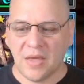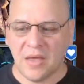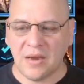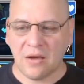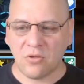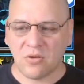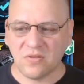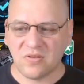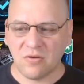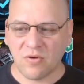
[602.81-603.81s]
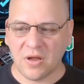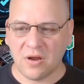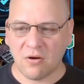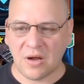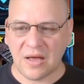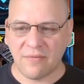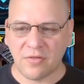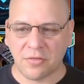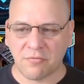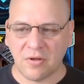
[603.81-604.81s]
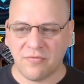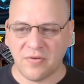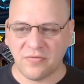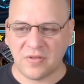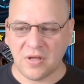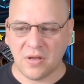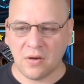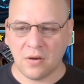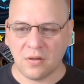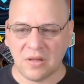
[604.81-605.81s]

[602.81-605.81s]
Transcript: And now you can see right here, I have the